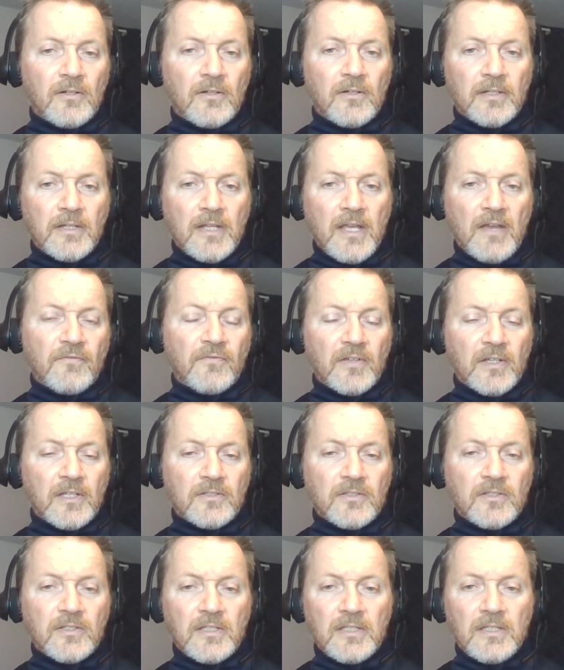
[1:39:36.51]
on
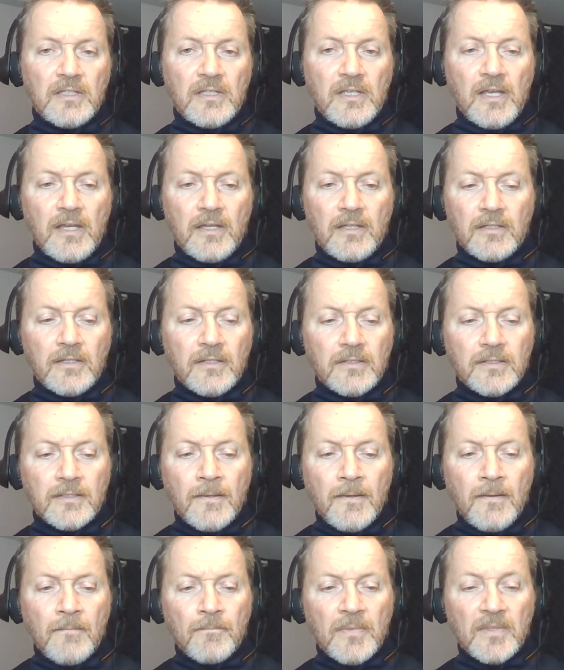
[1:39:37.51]
efficacy and
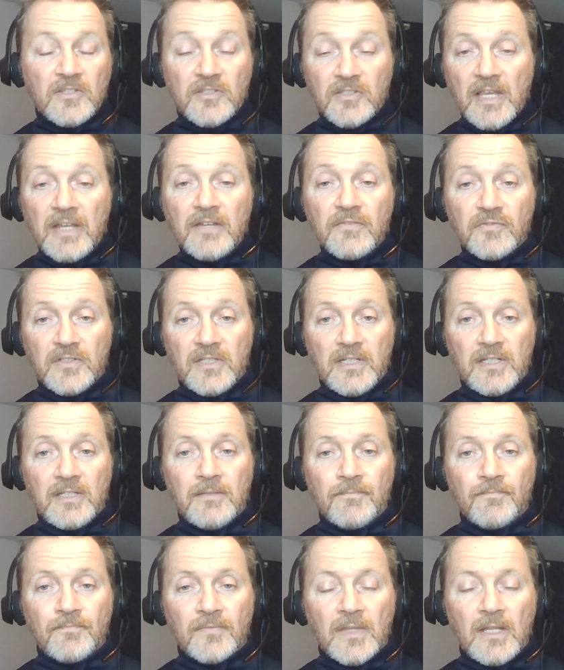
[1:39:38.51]
safety,